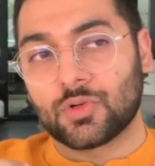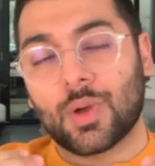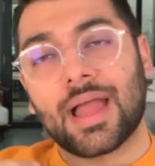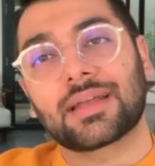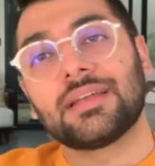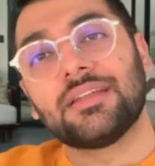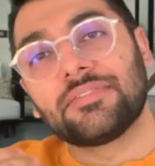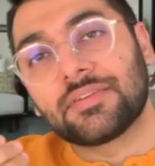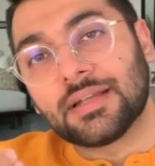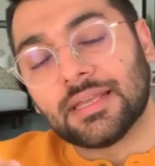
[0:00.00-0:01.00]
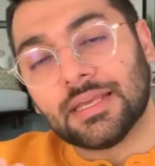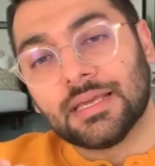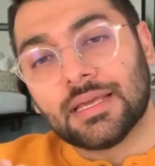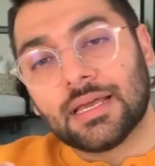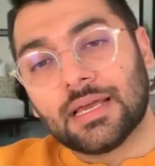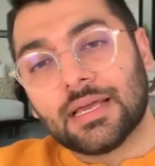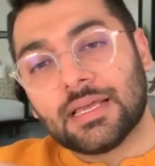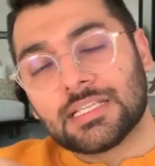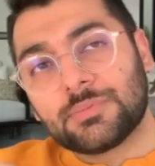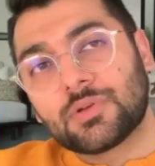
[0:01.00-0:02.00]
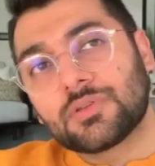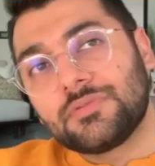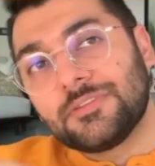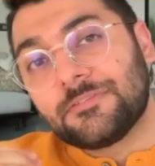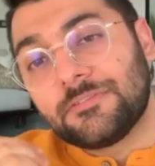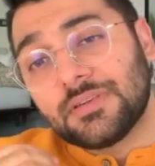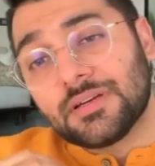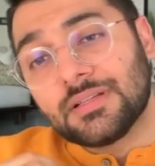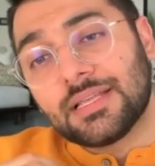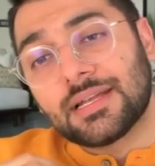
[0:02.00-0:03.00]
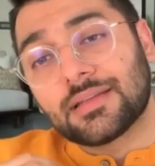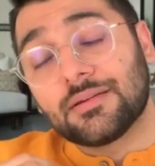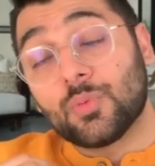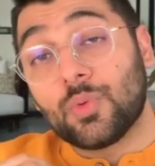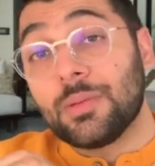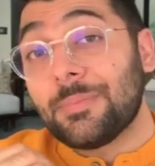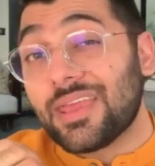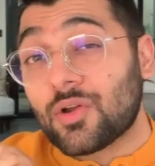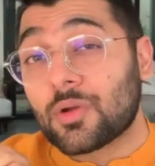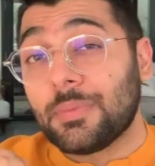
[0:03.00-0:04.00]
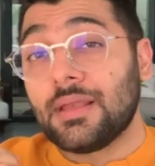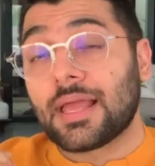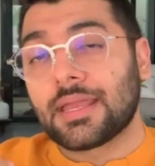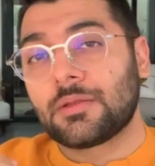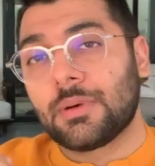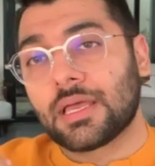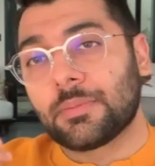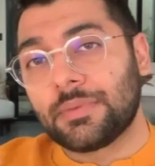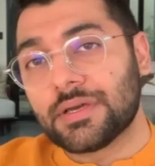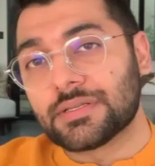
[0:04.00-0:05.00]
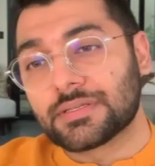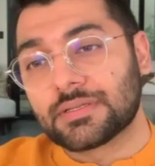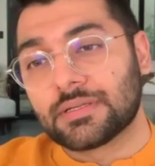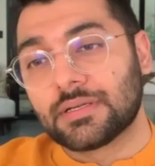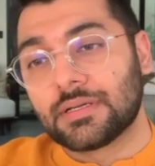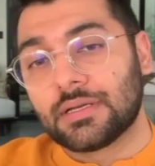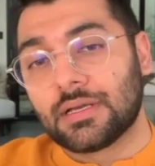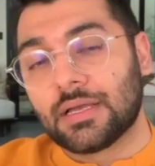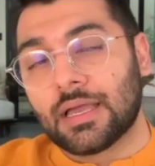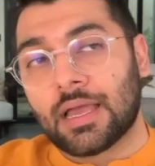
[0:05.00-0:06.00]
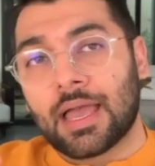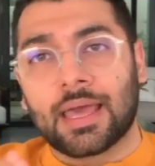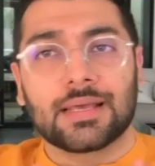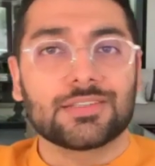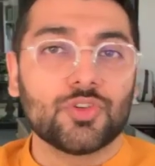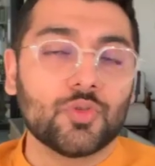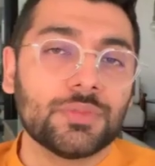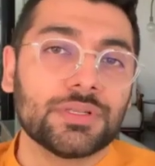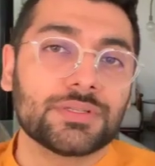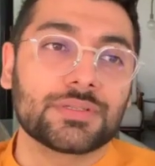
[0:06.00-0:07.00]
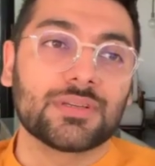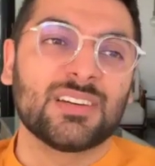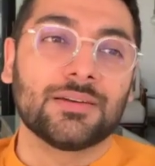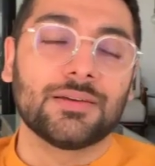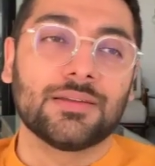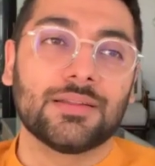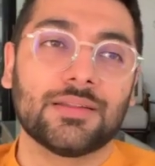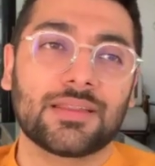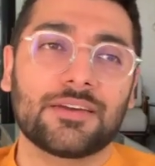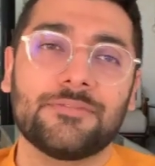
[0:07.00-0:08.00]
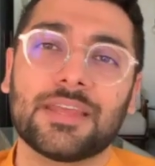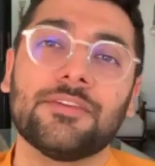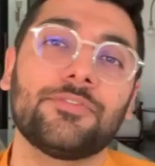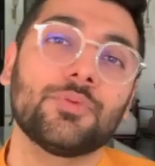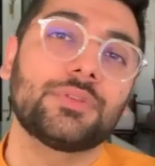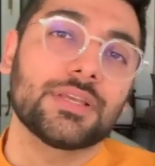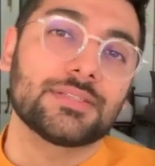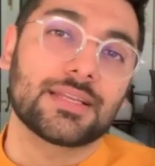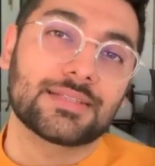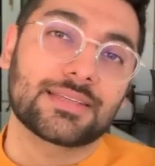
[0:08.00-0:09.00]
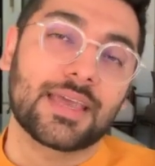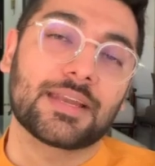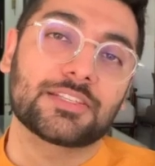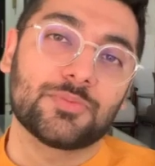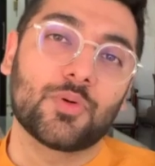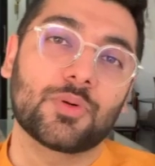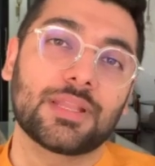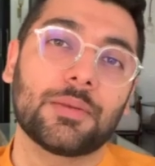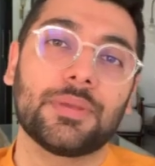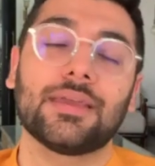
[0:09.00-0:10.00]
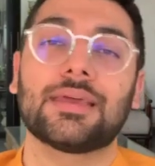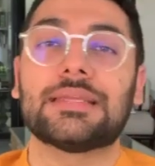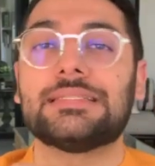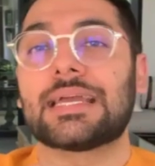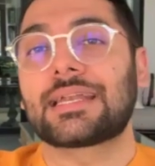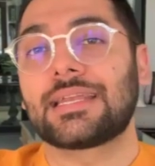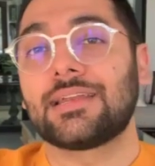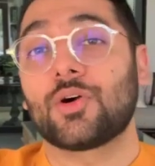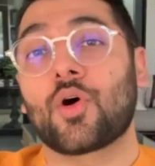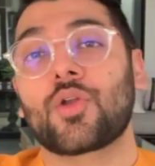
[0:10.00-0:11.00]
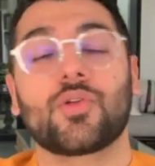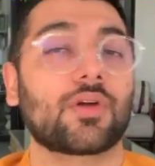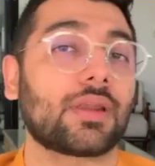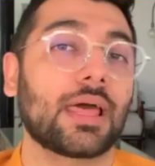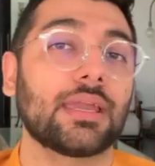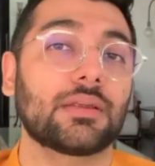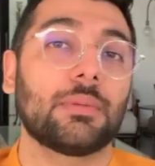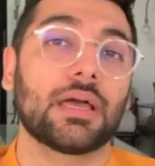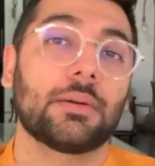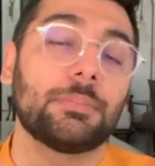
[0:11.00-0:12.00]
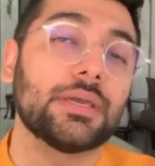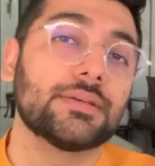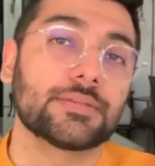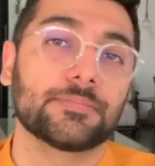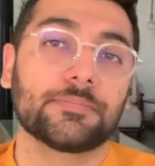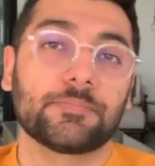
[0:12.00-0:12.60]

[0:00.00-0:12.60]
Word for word: to act differently is because we fear that we may not be liked by our peers. And as humans, there are very few things that scare us more than being rejected or not liked by our peers.